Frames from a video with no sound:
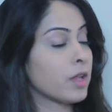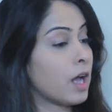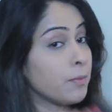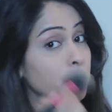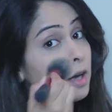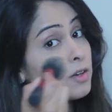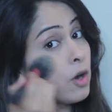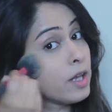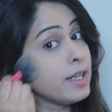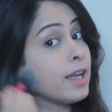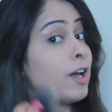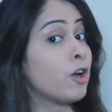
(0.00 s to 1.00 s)
I'm not
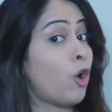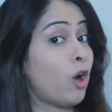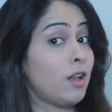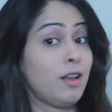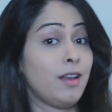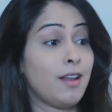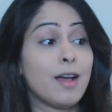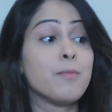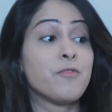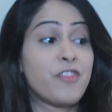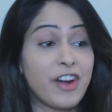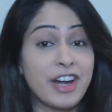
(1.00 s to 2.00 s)
oily at all.
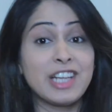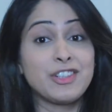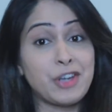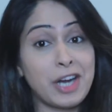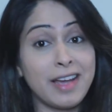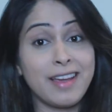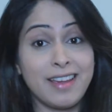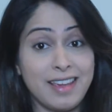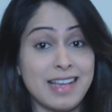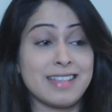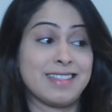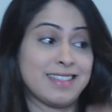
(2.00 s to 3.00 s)
I'm very dry,
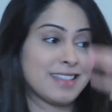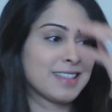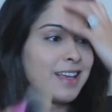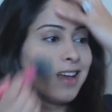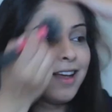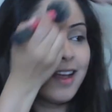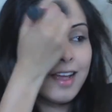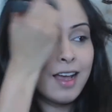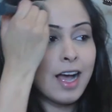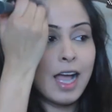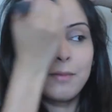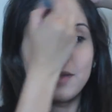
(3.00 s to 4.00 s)
yes.
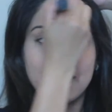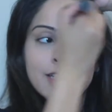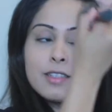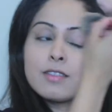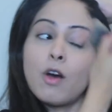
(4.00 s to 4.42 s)
I'm like